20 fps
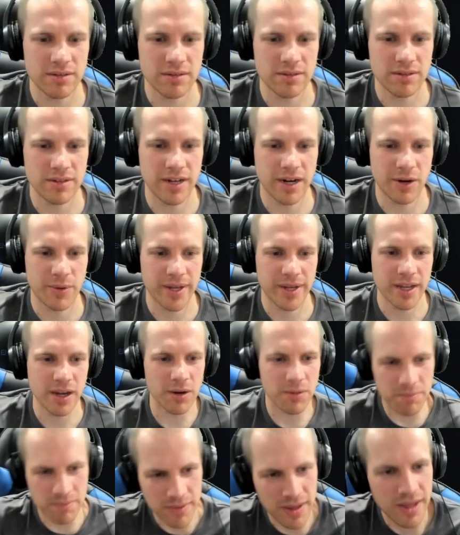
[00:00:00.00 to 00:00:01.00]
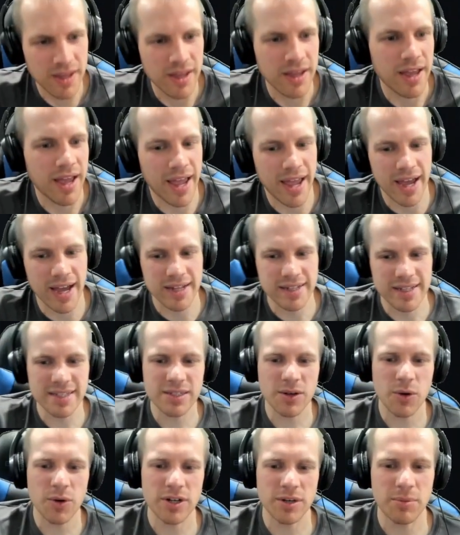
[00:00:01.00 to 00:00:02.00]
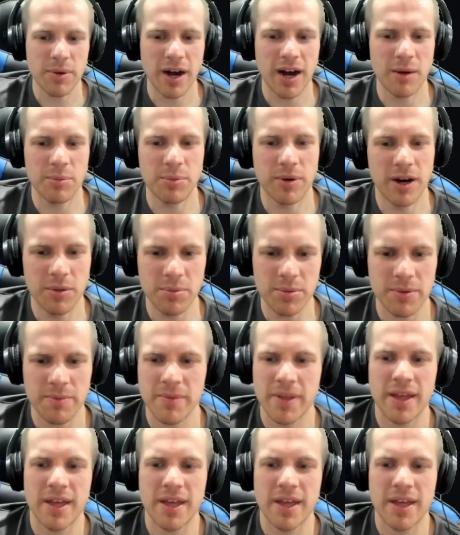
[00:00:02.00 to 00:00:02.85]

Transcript: There we go. And it's going to pop up.